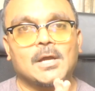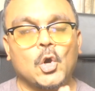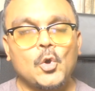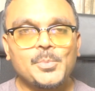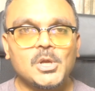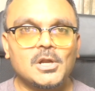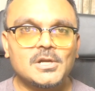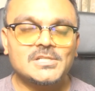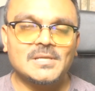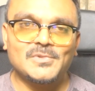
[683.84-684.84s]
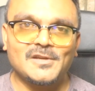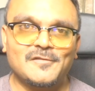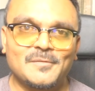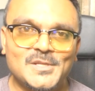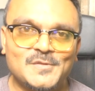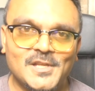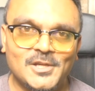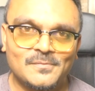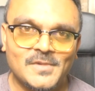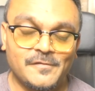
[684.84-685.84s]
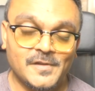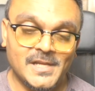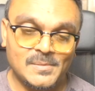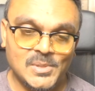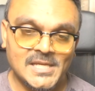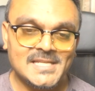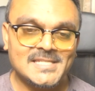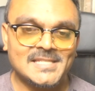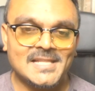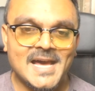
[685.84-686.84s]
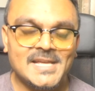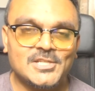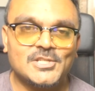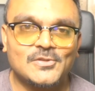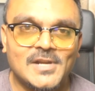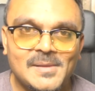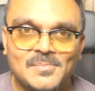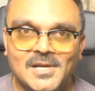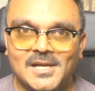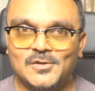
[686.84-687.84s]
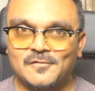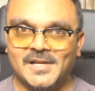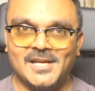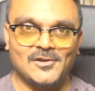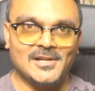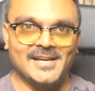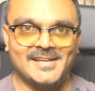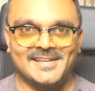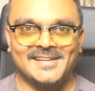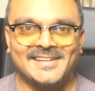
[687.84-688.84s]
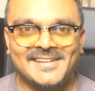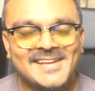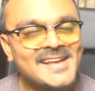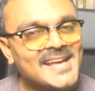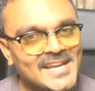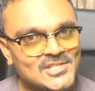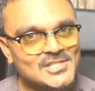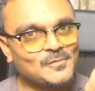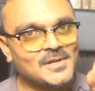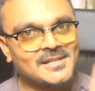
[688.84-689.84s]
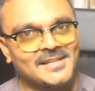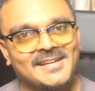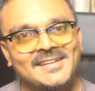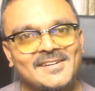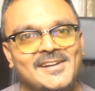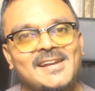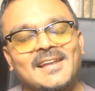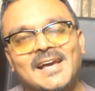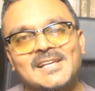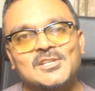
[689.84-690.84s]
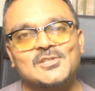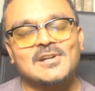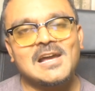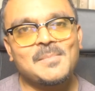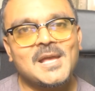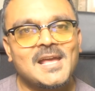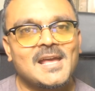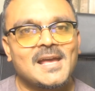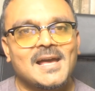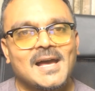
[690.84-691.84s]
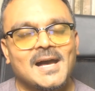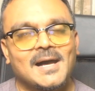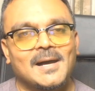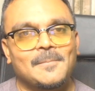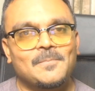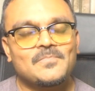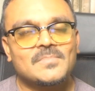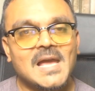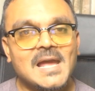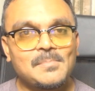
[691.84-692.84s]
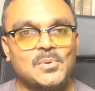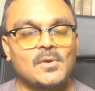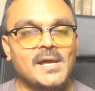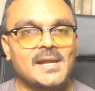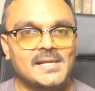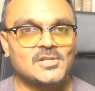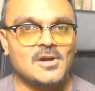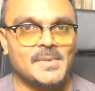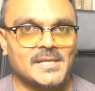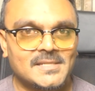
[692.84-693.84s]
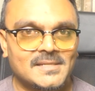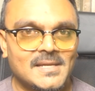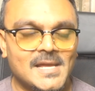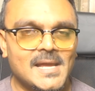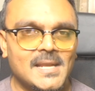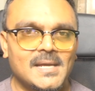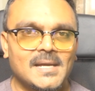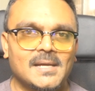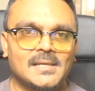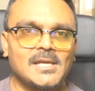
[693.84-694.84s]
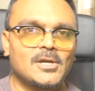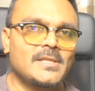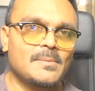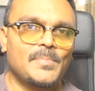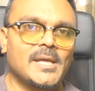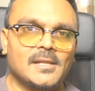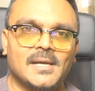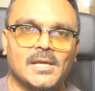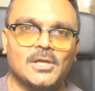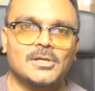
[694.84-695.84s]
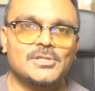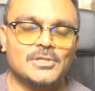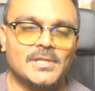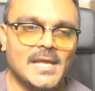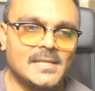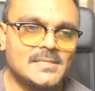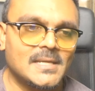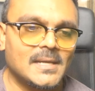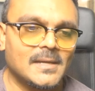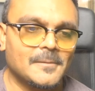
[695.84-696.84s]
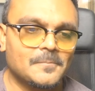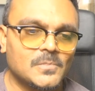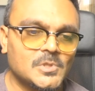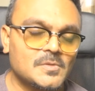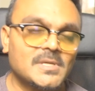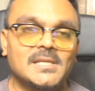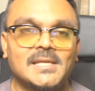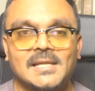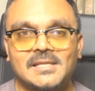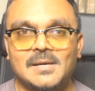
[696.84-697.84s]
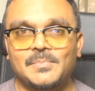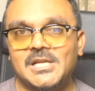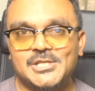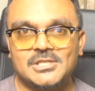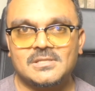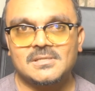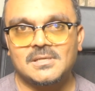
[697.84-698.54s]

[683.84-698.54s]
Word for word: I hope you learned something from this video. If you did, please like, subscribe, and don't forget to like. It's just a one click, right? Like, subscribe, and provide a nice comment. And click on the bell icon so that you can get the updates